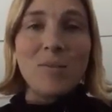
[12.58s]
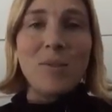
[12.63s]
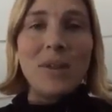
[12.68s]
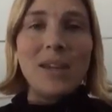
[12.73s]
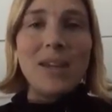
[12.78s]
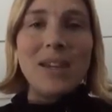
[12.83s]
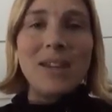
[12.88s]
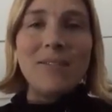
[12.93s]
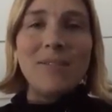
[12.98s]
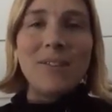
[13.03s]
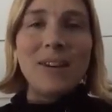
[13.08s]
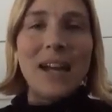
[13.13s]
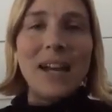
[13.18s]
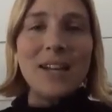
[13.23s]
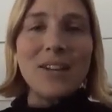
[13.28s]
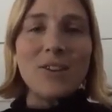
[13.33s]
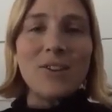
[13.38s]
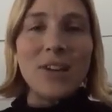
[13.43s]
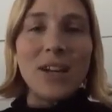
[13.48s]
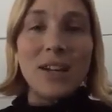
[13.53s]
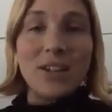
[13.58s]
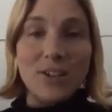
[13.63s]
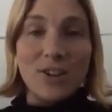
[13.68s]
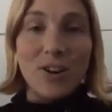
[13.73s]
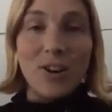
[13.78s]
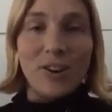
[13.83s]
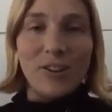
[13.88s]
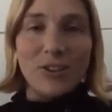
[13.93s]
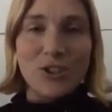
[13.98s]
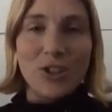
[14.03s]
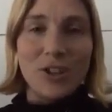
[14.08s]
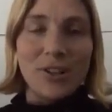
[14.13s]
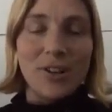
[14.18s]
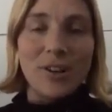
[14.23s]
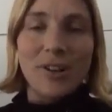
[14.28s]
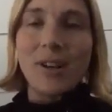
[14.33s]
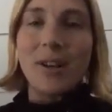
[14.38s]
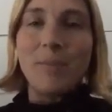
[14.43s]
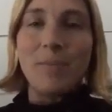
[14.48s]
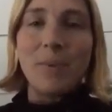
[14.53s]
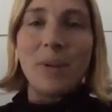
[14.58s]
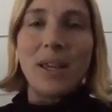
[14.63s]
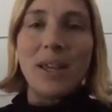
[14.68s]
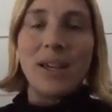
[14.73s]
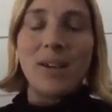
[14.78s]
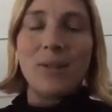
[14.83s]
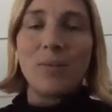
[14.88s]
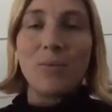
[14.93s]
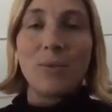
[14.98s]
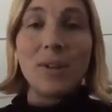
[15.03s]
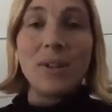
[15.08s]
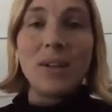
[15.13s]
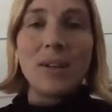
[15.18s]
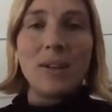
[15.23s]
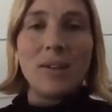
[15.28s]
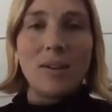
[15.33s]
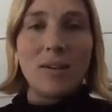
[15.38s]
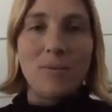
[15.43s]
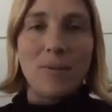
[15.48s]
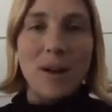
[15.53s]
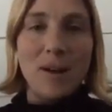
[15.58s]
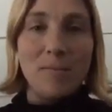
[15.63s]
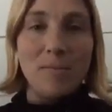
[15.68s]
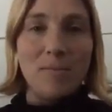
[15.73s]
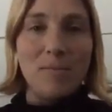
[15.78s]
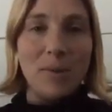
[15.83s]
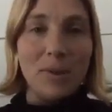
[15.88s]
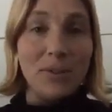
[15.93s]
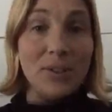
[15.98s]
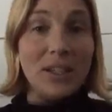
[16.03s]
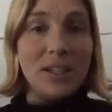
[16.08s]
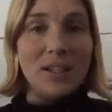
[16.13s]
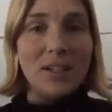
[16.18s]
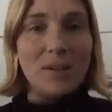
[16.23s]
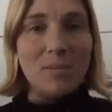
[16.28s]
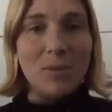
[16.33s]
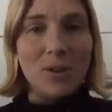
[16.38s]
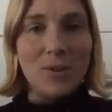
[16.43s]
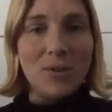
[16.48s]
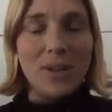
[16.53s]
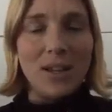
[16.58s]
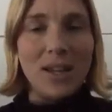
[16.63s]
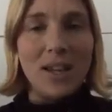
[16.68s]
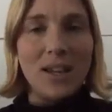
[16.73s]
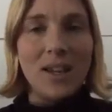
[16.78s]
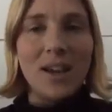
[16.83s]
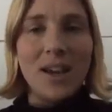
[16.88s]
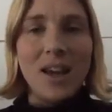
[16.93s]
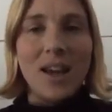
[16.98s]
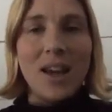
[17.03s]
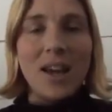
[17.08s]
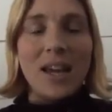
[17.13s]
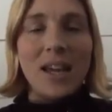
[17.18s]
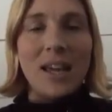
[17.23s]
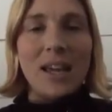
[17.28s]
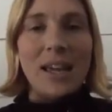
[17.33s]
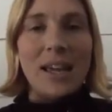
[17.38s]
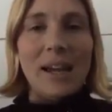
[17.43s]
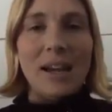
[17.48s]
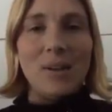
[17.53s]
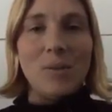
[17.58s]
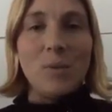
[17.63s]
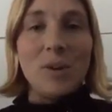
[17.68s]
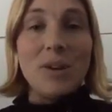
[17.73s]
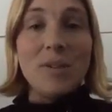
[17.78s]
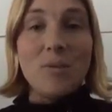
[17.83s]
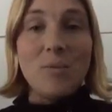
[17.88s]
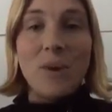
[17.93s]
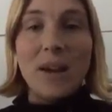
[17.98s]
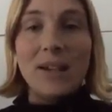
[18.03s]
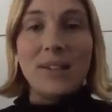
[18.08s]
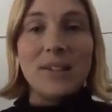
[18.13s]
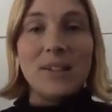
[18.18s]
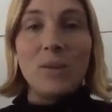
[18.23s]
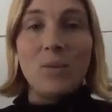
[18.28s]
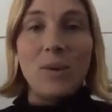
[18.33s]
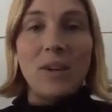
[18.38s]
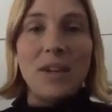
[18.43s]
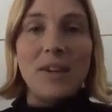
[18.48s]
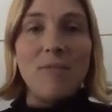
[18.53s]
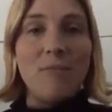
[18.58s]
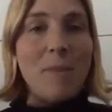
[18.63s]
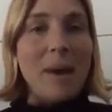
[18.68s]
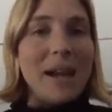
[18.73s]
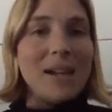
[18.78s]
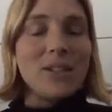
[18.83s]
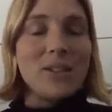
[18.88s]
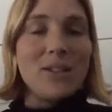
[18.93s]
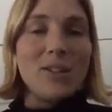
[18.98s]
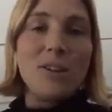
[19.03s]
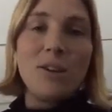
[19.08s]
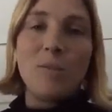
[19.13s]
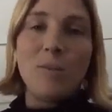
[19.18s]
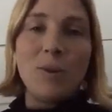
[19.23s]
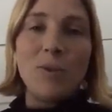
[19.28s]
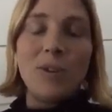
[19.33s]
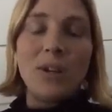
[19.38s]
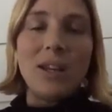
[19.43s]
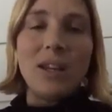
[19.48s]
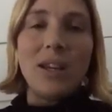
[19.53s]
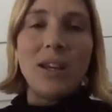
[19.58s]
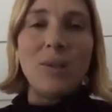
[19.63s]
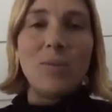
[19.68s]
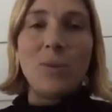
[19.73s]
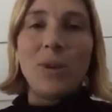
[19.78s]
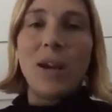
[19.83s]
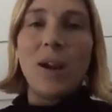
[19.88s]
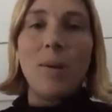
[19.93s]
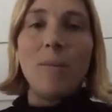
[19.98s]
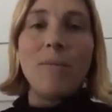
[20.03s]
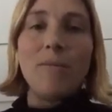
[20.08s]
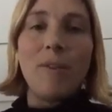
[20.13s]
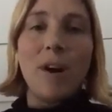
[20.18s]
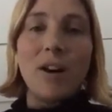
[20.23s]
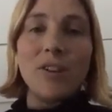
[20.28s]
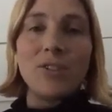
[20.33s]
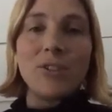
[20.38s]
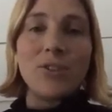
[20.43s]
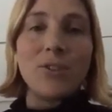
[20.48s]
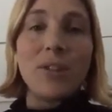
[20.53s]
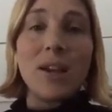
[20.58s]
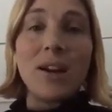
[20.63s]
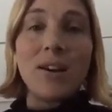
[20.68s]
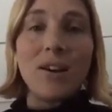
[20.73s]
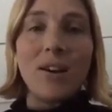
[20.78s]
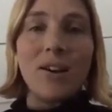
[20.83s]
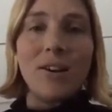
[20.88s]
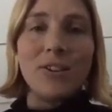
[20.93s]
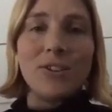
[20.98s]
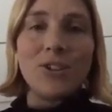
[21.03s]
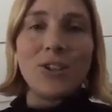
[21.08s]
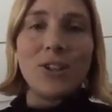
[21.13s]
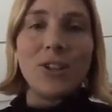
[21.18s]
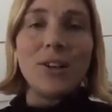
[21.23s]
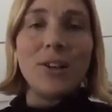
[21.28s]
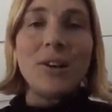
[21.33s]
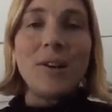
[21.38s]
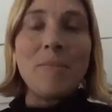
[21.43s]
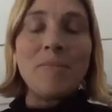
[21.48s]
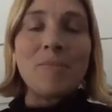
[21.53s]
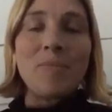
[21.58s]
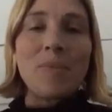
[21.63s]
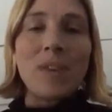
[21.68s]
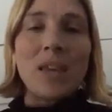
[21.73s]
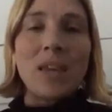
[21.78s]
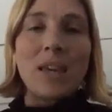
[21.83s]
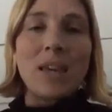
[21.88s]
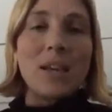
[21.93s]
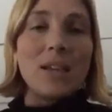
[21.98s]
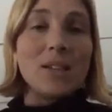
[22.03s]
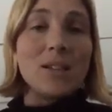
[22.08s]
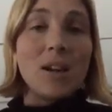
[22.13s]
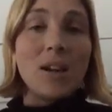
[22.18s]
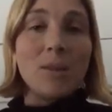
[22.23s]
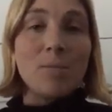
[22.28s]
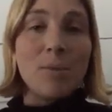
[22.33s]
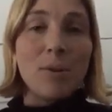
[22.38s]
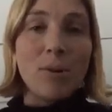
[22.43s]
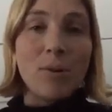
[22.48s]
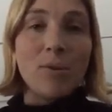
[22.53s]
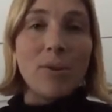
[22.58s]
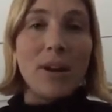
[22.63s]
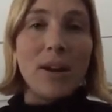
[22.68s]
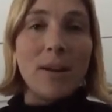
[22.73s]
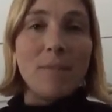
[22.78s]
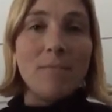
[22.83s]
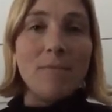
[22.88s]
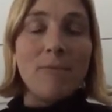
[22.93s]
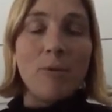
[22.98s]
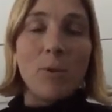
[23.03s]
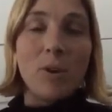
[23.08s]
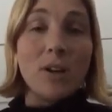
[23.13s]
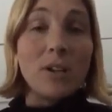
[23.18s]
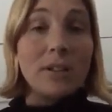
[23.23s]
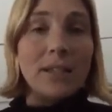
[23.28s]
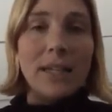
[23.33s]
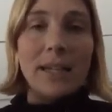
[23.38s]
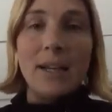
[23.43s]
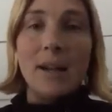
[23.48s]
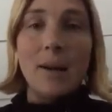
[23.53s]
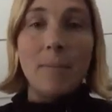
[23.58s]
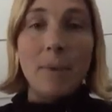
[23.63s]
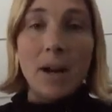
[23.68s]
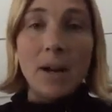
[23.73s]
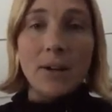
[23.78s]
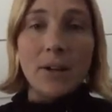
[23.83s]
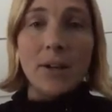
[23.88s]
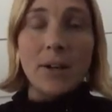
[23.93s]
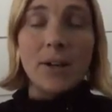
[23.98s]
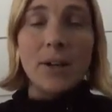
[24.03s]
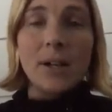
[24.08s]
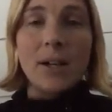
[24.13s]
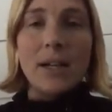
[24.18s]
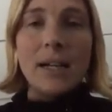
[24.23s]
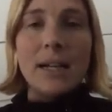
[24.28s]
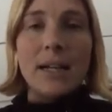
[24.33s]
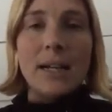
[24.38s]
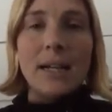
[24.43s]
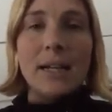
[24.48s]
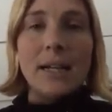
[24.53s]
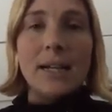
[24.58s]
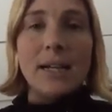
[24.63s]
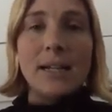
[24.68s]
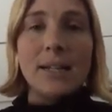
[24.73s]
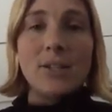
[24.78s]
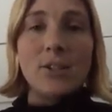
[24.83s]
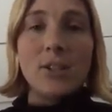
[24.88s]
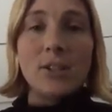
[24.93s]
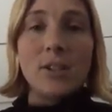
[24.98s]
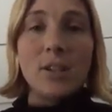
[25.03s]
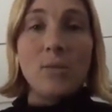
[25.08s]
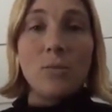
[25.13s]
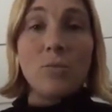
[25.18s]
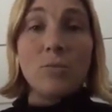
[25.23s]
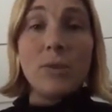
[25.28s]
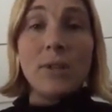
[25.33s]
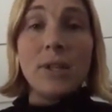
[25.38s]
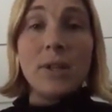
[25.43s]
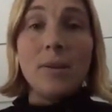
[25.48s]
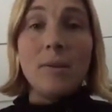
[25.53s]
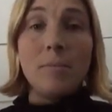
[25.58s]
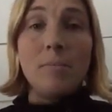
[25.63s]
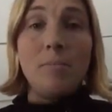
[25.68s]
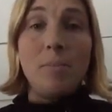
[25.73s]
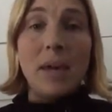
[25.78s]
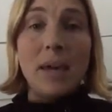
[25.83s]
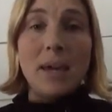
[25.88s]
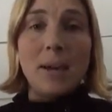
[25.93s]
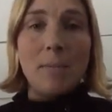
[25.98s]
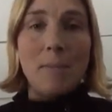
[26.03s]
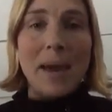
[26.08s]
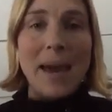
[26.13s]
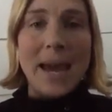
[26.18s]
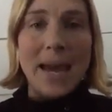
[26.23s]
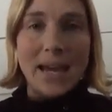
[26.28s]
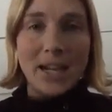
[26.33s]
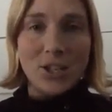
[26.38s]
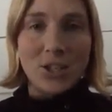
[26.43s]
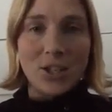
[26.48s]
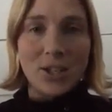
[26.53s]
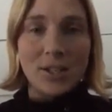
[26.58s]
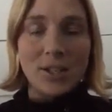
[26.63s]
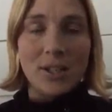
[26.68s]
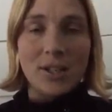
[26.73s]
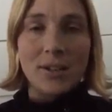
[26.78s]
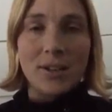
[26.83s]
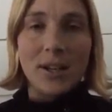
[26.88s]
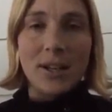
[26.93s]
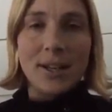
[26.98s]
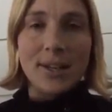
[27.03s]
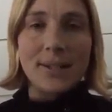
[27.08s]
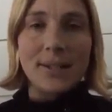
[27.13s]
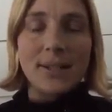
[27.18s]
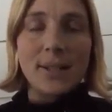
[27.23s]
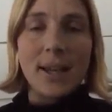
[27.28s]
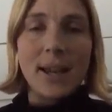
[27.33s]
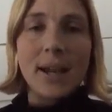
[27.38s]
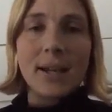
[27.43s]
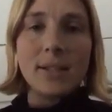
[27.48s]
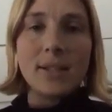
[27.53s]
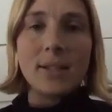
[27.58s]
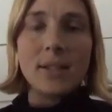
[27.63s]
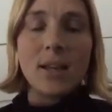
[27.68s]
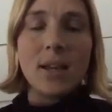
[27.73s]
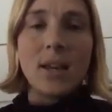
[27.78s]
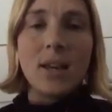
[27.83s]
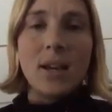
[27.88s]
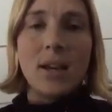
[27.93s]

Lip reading: We've kind of created a culture in our company really around building community. And one of the ways that we give back to the community and we help foster that culture is our program for cleaning up hunger. It's just a real big passion here at ACS.